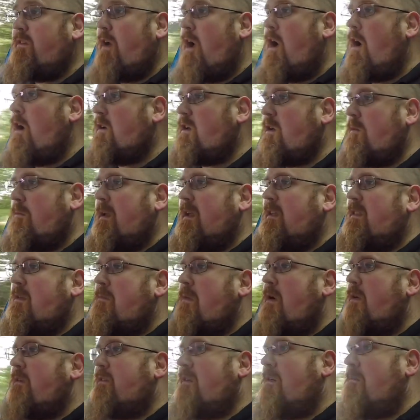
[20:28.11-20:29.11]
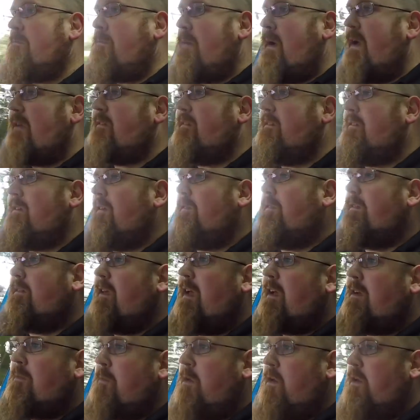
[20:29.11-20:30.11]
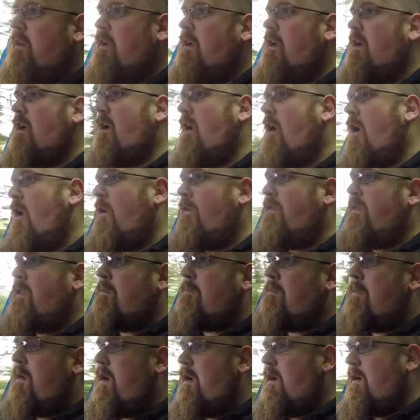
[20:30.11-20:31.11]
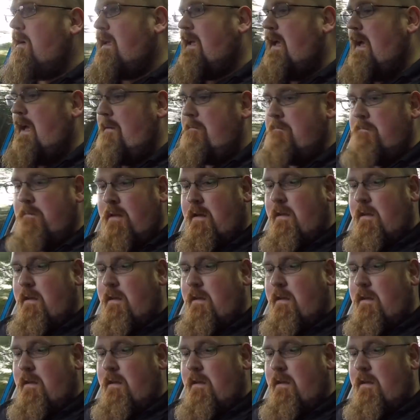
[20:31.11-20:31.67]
arguably the most competitive segment on the market.